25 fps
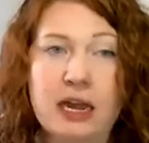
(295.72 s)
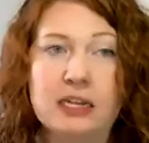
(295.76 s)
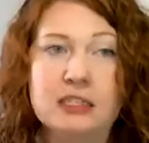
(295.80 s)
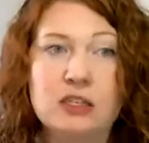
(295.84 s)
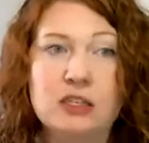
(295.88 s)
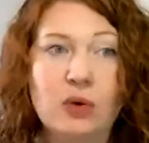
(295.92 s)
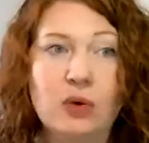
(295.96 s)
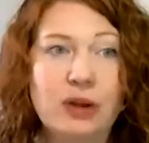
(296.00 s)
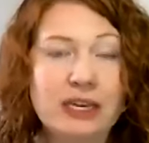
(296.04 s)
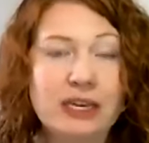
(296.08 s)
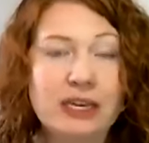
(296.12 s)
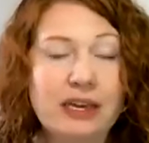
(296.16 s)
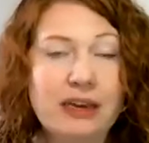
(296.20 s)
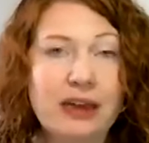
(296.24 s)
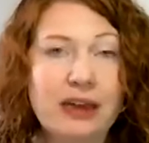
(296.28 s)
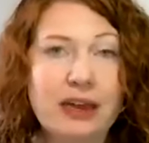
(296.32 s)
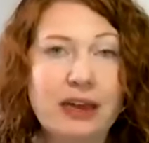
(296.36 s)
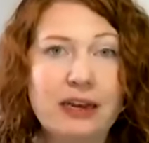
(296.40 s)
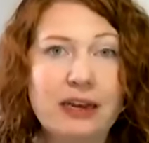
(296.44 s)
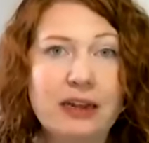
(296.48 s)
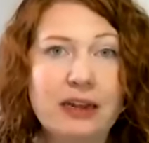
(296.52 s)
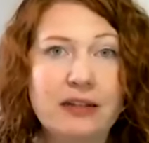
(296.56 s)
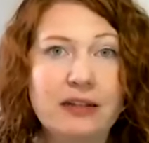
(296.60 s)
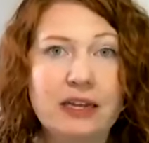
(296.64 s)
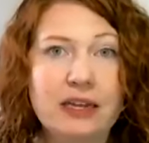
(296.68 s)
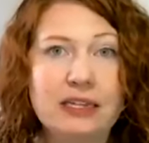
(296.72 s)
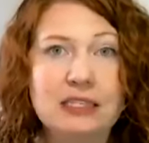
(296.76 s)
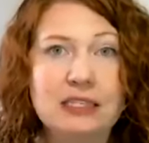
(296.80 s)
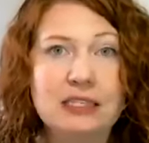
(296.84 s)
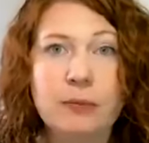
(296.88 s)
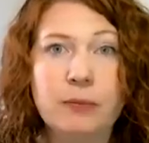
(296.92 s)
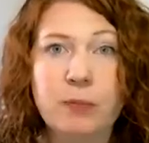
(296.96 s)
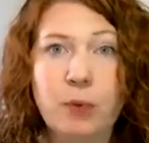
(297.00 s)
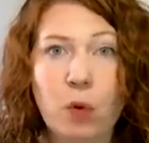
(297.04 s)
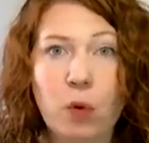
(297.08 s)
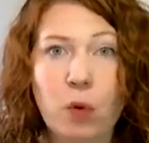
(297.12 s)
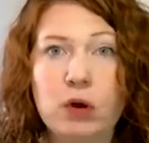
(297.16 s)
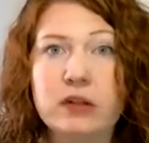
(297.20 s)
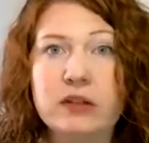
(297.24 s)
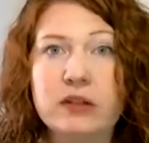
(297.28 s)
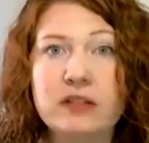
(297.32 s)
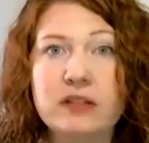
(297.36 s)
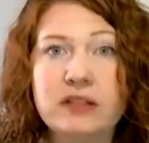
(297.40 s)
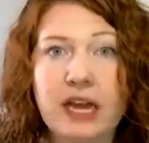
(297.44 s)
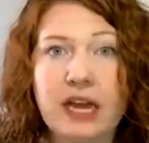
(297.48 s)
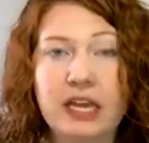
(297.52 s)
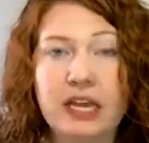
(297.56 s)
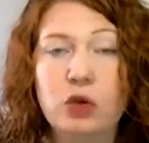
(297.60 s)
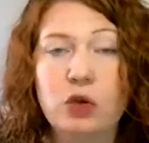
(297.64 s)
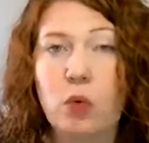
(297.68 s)
And so again, it's
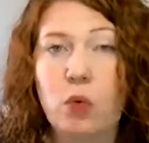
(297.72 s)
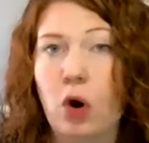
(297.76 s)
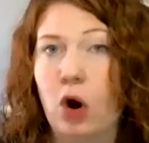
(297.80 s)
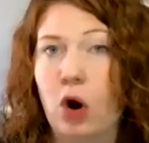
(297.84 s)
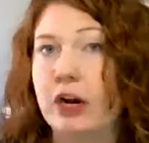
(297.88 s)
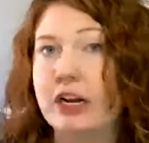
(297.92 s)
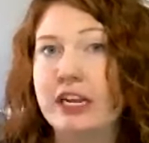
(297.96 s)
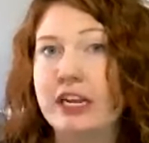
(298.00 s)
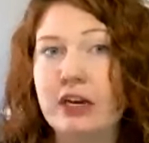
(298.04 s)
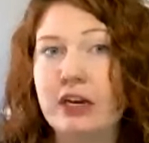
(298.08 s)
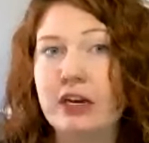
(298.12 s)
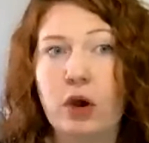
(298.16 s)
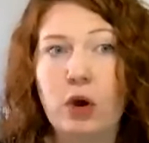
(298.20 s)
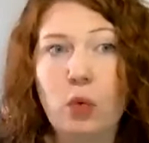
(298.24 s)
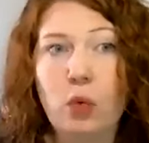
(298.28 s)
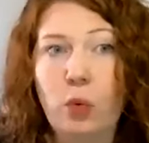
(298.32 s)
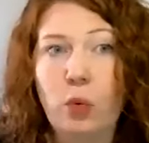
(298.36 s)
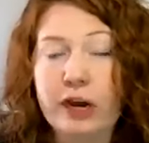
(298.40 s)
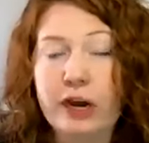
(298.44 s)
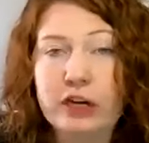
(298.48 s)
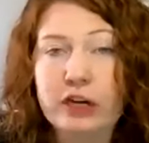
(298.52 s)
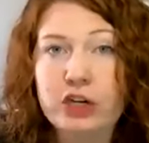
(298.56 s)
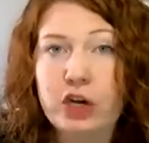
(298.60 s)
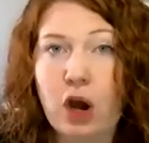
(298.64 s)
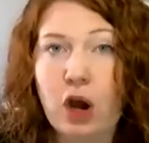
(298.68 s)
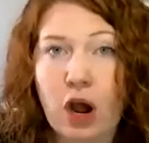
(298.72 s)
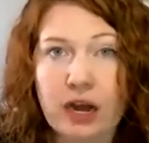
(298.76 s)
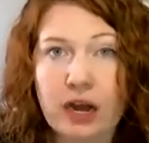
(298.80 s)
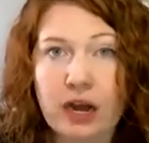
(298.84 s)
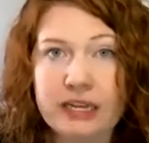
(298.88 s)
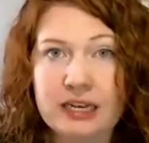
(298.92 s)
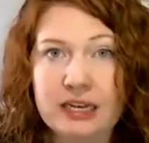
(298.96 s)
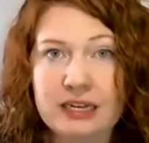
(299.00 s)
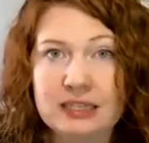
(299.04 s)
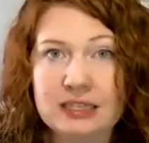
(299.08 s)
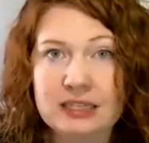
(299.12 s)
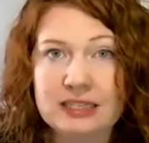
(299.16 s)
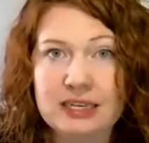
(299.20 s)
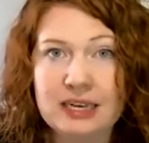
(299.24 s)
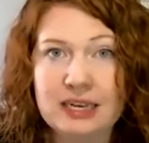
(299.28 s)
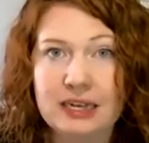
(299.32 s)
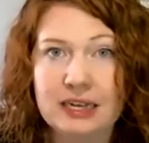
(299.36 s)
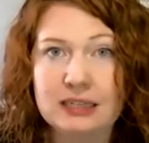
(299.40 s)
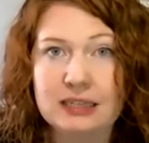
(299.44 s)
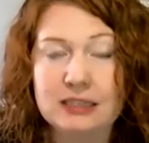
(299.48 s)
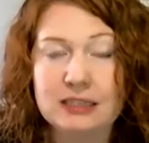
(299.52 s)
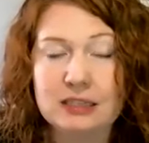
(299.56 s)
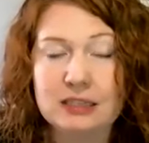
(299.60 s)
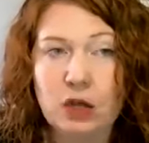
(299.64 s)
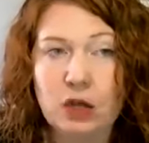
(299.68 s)
important that you already know where your audience
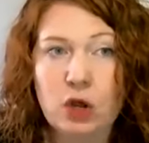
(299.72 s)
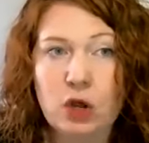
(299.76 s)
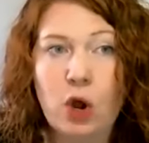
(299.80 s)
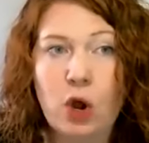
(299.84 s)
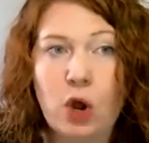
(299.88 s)
is.